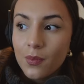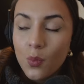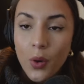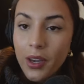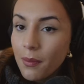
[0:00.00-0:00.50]

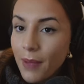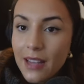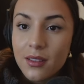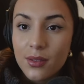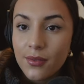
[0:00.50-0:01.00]
working
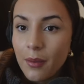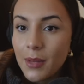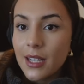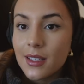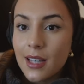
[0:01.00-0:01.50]
past those five
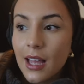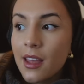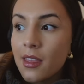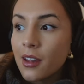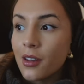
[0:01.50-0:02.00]
minutes. And
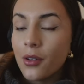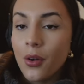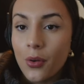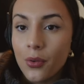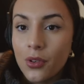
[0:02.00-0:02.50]
then there you
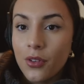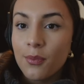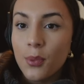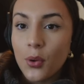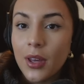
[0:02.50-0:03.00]
go.
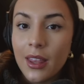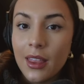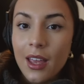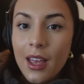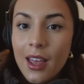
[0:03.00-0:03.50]
You've
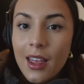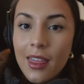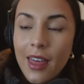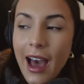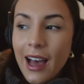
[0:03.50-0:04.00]
broken
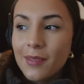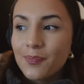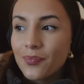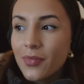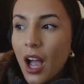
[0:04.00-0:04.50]
that
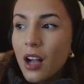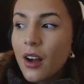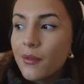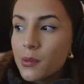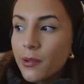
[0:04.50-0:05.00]

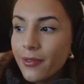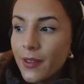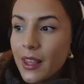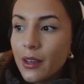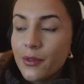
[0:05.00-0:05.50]
uncomfortable
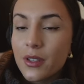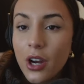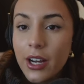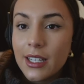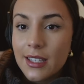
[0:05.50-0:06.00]
feeling of
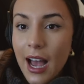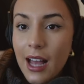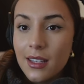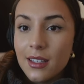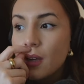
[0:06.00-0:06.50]
starting a
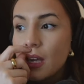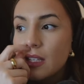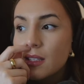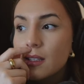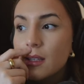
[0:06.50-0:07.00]
task.
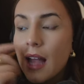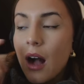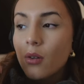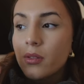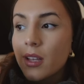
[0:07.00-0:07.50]
It's
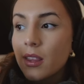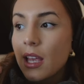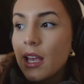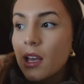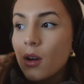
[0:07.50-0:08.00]
now
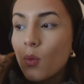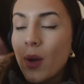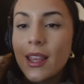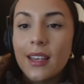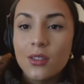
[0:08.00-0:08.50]
suddenly
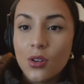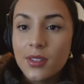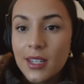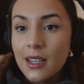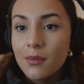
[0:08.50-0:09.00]
way less
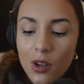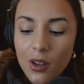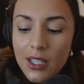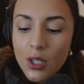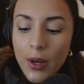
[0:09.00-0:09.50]
daunting.
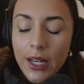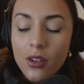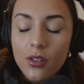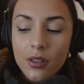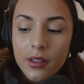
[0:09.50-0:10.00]
It's quite a
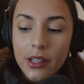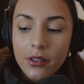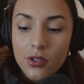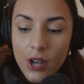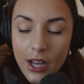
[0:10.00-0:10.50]
good
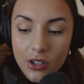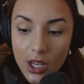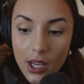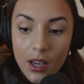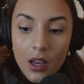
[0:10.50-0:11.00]
little
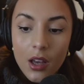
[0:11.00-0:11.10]
strategy